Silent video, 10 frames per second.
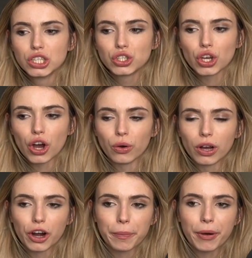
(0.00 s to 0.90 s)
So
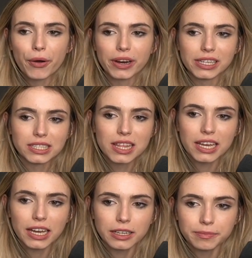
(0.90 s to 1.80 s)
our opponent is
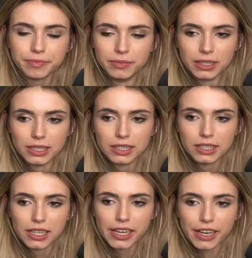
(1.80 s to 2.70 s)
thinking,
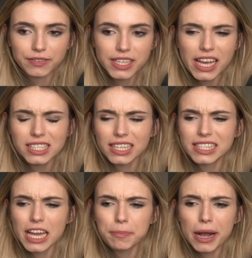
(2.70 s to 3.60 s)
if takes, I'll
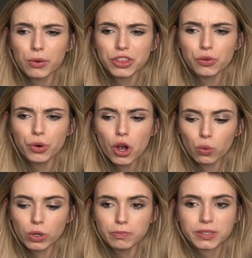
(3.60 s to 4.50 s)
take back with the rook.
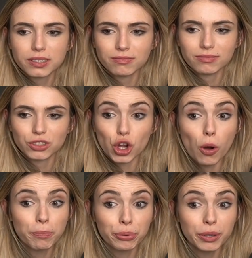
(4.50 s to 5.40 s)
Whoops.
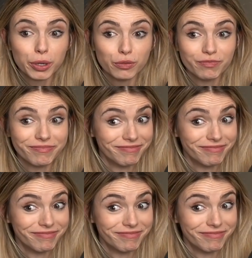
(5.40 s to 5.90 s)
Don't pre-move.